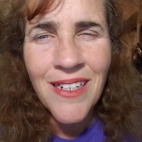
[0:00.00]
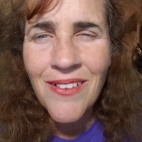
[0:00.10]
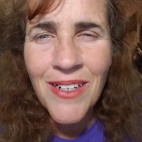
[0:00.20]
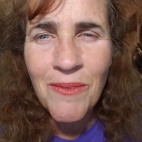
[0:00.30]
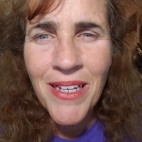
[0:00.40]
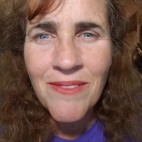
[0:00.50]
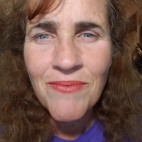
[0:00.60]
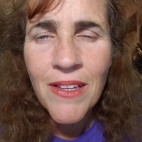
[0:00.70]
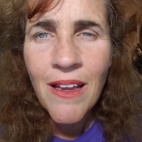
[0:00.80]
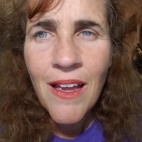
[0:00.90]
You know what I mean?
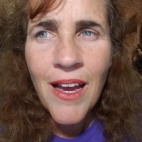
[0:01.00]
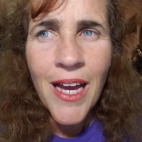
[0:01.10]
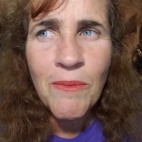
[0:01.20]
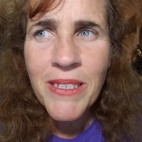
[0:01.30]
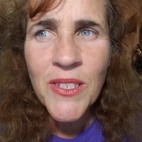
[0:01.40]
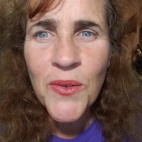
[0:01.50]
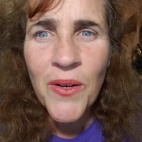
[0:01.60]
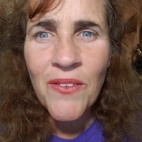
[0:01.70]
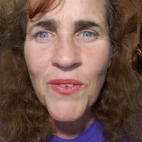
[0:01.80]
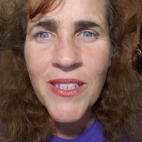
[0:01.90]
I'd be so
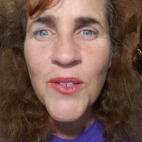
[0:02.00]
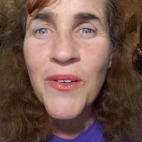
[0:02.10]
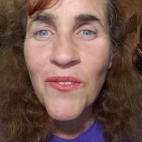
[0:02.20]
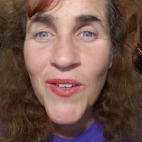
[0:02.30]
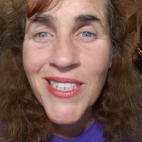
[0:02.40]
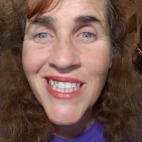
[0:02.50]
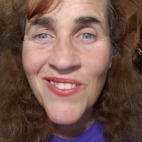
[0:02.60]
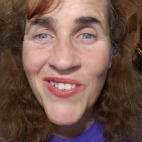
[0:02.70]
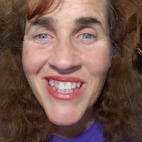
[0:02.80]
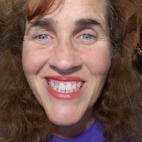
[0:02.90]
grateful to reverse
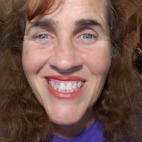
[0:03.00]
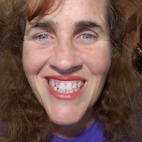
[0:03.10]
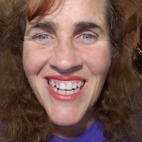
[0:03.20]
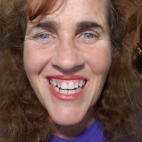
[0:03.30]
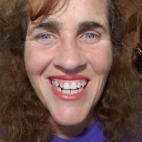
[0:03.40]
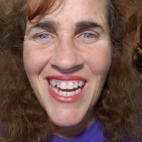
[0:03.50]
it with this diet.